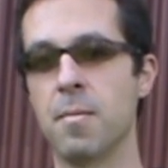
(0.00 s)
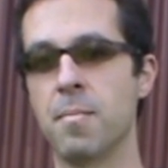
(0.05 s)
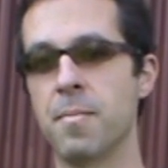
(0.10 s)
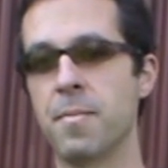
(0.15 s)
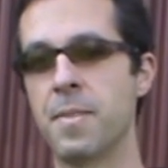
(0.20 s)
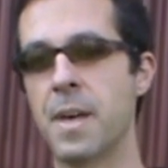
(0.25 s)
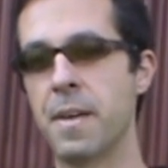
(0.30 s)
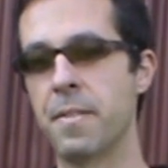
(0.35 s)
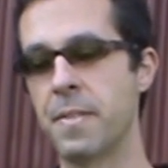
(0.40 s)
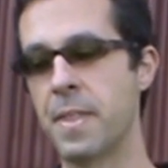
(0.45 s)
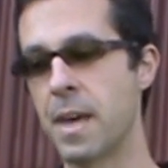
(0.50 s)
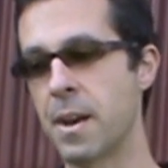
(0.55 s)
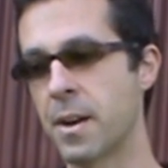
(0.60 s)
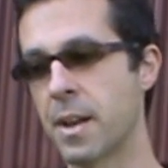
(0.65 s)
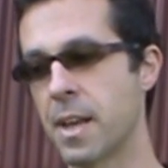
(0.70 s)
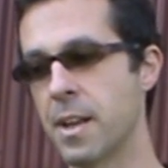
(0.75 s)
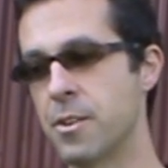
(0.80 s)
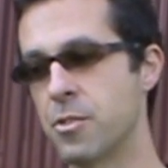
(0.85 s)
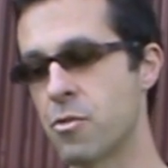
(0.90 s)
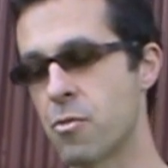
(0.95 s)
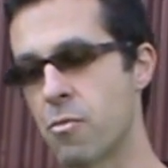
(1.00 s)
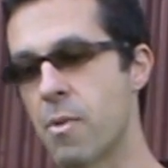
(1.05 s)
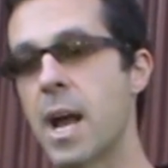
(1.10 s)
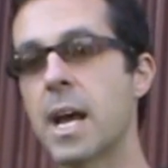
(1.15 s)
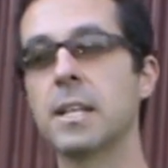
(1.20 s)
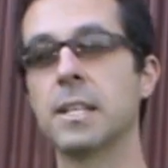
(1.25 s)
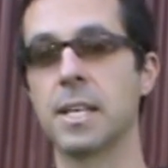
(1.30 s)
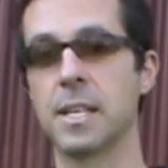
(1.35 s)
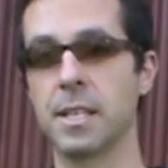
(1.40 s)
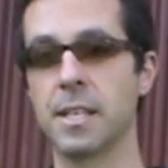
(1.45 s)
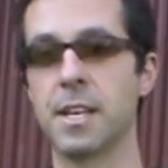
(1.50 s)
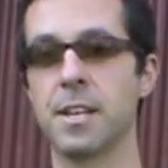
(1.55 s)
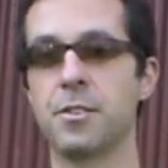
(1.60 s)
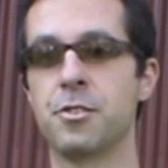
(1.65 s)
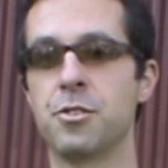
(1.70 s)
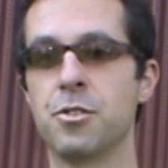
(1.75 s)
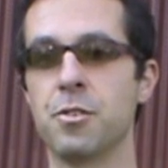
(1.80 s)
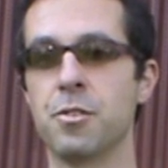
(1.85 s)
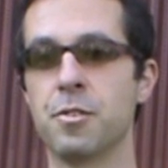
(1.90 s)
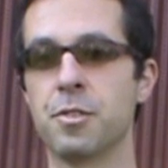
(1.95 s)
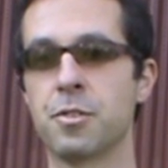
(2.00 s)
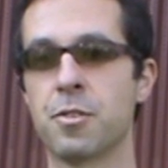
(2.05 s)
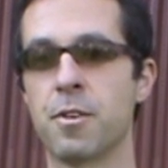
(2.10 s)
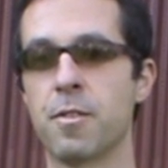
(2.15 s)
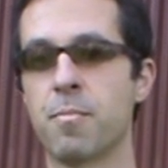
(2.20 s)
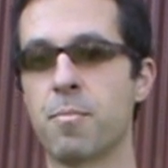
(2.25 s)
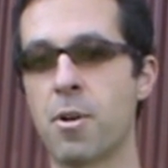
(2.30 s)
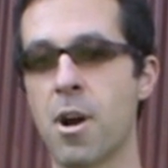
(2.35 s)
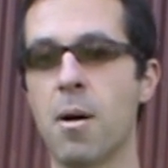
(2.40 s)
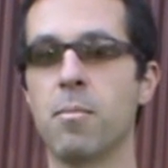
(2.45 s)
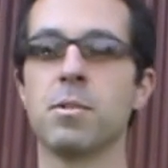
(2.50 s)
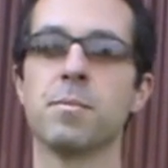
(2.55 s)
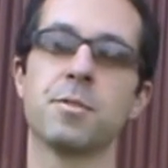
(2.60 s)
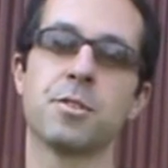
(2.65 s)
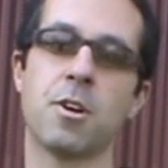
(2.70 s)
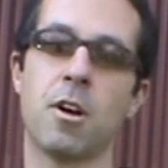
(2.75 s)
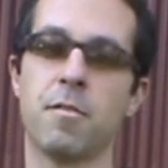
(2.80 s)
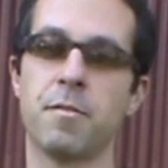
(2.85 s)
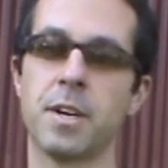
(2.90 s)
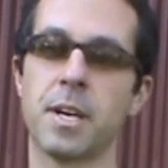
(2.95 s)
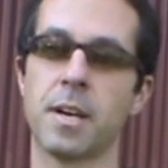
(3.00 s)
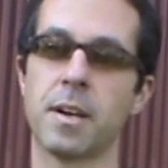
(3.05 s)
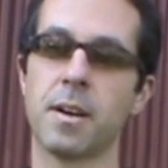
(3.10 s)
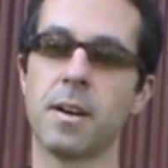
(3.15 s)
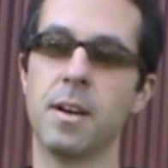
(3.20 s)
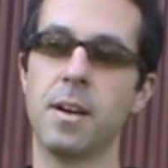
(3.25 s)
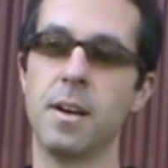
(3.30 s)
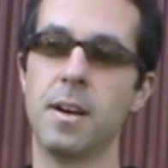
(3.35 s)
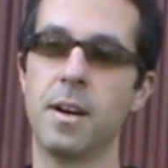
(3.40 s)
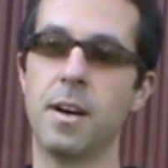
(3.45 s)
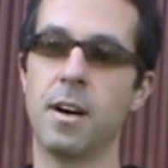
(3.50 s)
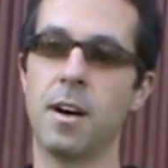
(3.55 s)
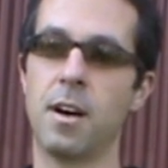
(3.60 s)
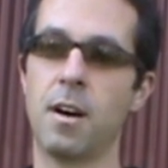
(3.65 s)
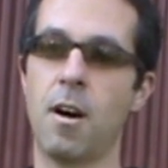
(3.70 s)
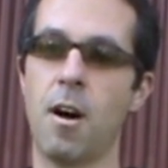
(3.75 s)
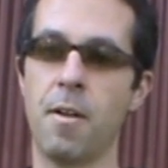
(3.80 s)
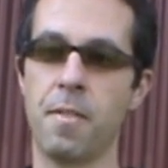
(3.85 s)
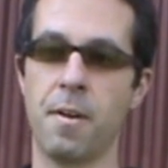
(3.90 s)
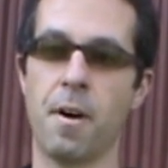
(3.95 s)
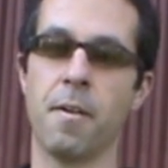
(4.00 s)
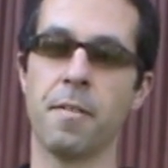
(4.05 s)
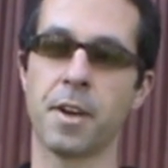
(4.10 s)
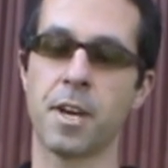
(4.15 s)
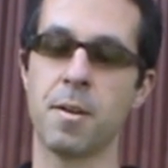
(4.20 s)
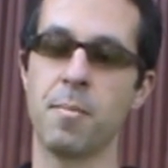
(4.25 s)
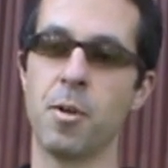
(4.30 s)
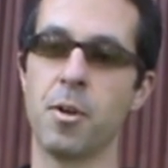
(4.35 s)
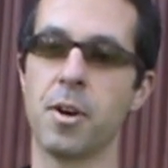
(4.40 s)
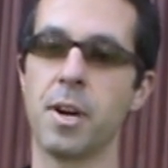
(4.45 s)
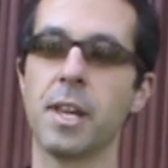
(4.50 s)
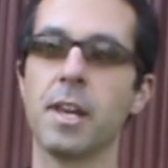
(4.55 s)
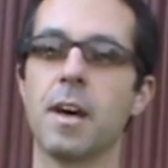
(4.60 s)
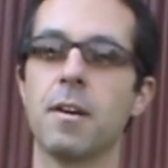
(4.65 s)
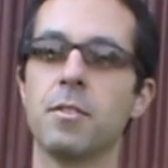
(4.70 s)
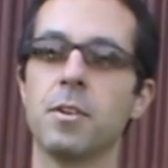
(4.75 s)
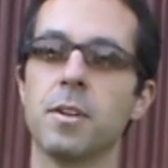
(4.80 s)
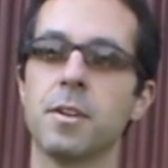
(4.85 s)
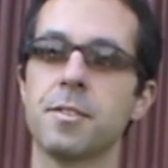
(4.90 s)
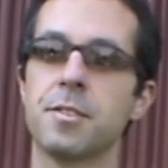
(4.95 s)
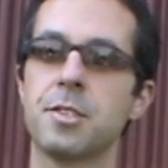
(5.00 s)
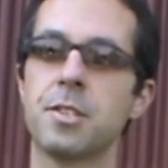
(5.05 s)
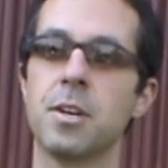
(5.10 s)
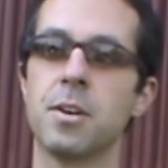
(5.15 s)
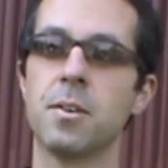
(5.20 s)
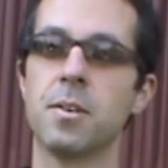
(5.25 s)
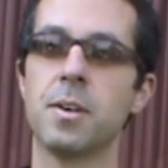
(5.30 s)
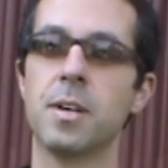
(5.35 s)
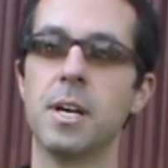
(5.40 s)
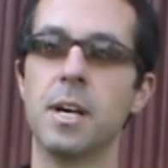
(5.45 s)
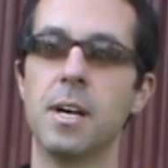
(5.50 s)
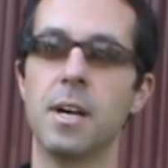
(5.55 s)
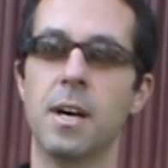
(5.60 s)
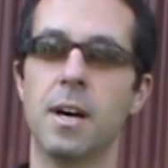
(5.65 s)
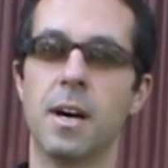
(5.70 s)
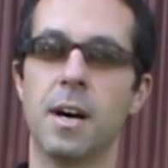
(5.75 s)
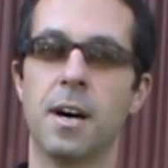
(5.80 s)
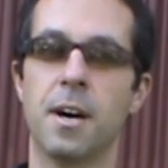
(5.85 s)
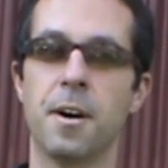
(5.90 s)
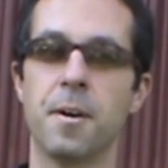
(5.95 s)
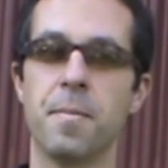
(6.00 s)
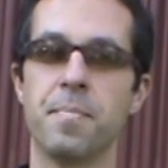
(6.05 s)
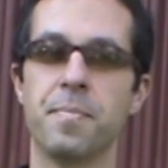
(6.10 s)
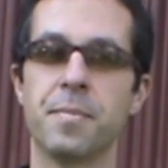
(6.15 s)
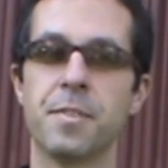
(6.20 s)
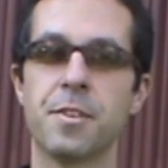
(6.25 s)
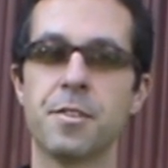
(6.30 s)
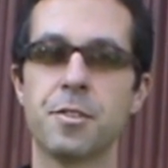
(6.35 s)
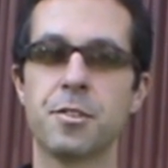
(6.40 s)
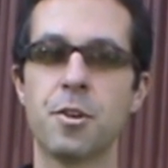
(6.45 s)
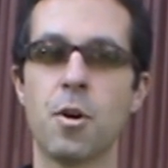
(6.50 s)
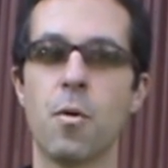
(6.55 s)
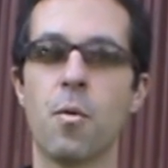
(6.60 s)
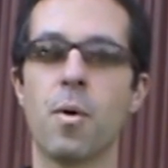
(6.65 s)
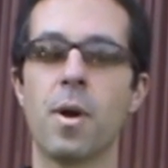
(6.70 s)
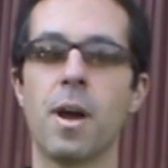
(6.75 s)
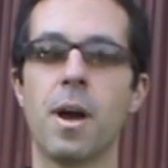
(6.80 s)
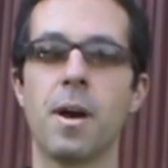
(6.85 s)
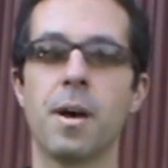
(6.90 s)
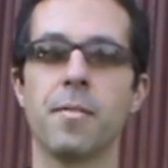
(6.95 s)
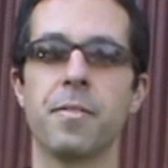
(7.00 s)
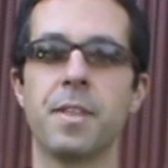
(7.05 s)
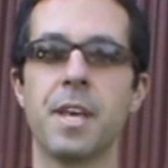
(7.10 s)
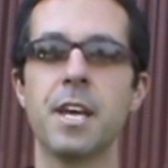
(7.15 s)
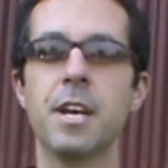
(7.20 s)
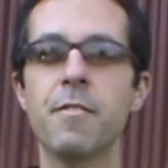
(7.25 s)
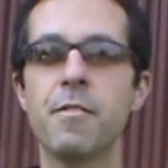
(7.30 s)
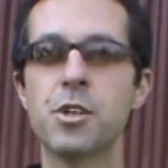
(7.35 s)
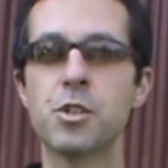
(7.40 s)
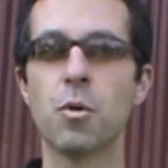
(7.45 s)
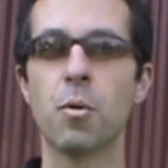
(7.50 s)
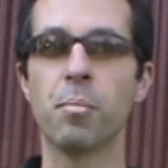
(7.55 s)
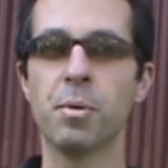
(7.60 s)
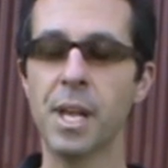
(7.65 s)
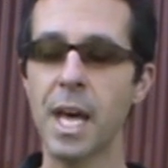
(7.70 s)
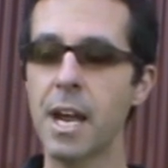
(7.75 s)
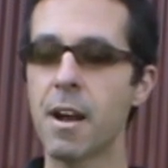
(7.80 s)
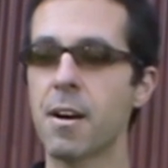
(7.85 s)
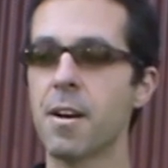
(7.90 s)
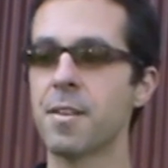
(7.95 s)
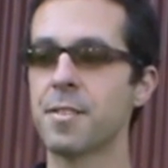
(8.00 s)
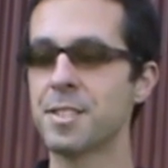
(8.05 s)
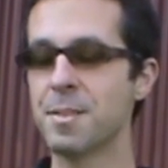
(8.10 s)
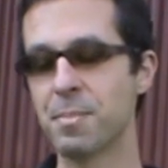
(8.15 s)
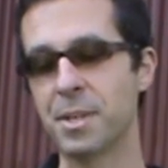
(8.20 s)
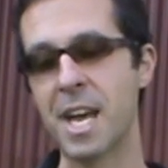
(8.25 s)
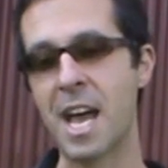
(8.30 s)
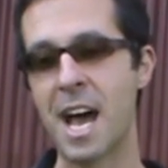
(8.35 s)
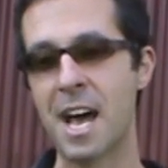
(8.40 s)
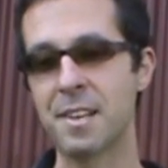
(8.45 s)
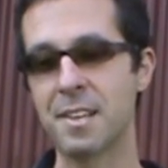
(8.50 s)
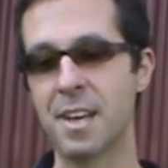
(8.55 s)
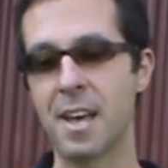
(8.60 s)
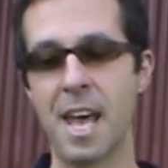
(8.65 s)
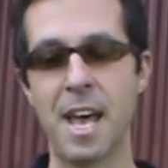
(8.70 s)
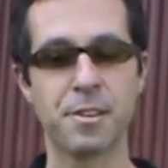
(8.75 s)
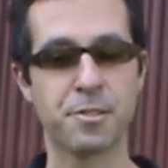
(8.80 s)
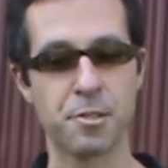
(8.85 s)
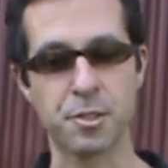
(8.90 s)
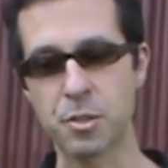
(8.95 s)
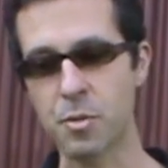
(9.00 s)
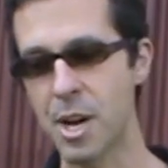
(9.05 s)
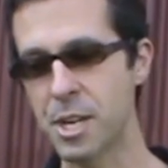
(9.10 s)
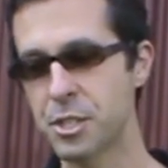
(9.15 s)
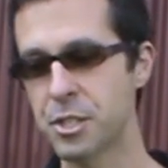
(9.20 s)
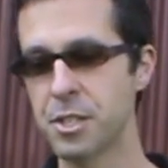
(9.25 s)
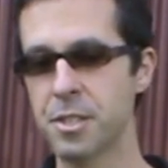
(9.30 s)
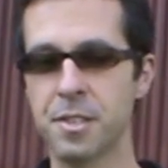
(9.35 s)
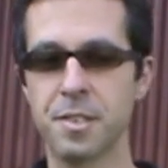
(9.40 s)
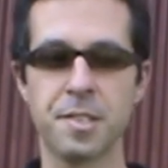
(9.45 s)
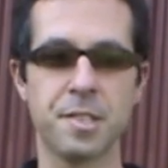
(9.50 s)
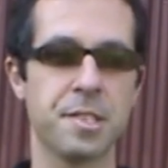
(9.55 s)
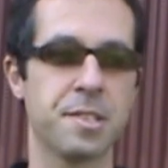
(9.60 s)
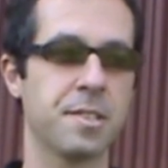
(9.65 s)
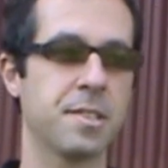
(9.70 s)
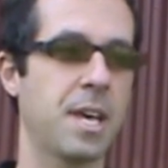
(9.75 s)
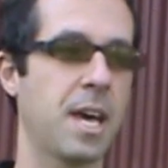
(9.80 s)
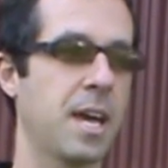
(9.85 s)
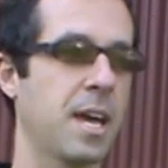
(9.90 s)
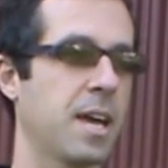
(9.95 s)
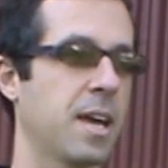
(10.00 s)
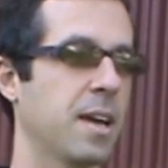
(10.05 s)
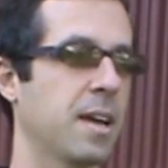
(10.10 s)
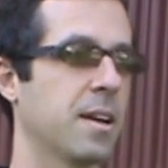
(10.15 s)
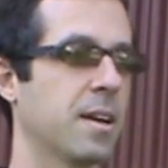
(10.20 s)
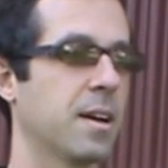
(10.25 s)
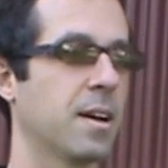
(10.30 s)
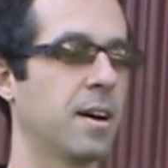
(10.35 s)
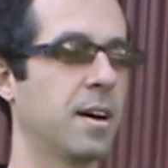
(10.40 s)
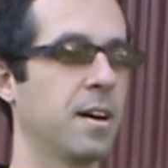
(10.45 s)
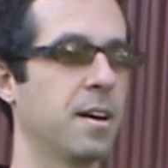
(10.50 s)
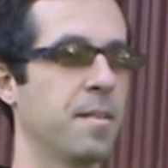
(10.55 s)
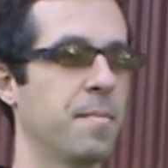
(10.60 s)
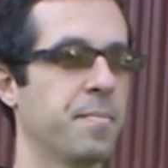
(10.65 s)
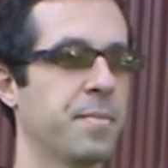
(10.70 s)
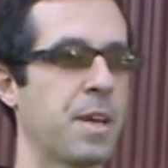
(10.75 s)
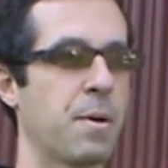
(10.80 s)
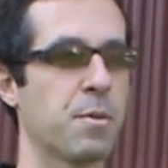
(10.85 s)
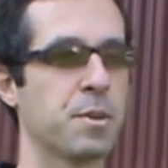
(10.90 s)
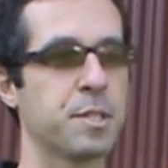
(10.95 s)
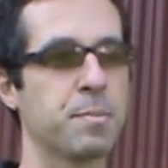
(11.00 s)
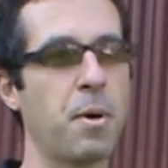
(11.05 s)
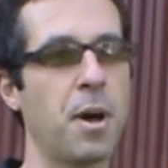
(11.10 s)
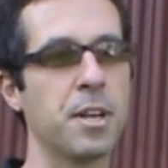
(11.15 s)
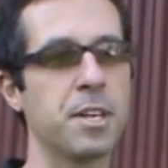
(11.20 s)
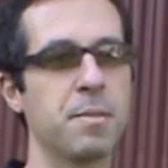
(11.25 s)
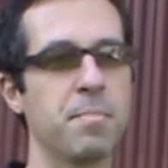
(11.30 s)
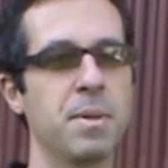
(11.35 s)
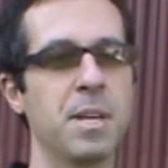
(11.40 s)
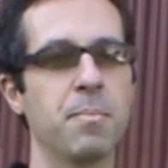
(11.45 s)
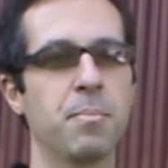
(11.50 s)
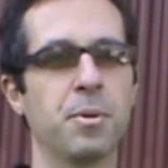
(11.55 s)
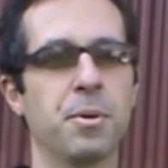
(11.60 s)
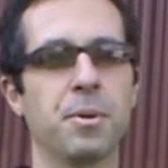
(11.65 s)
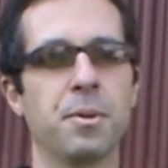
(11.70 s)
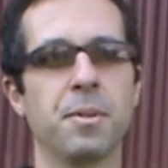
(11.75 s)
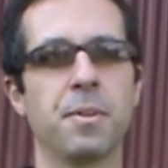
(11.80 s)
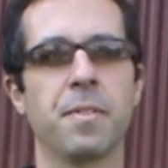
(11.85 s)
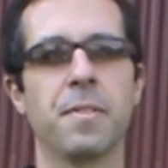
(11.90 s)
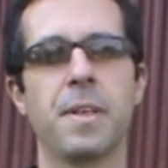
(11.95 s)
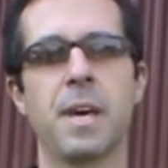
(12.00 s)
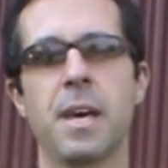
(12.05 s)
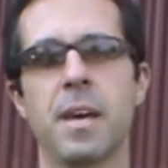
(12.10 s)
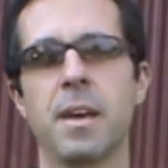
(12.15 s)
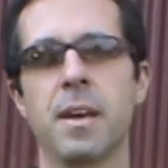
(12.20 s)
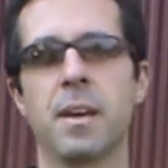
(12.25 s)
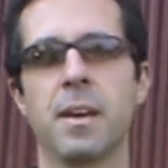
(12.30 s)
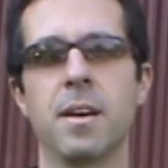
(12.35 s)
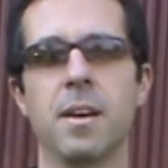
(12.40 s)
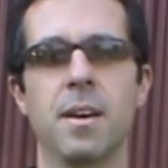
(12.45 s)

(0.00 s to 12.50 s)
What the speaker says: that then can directly lead to sort of problem solving on the community level. So so the individual player simply answers questions. They respond to people. They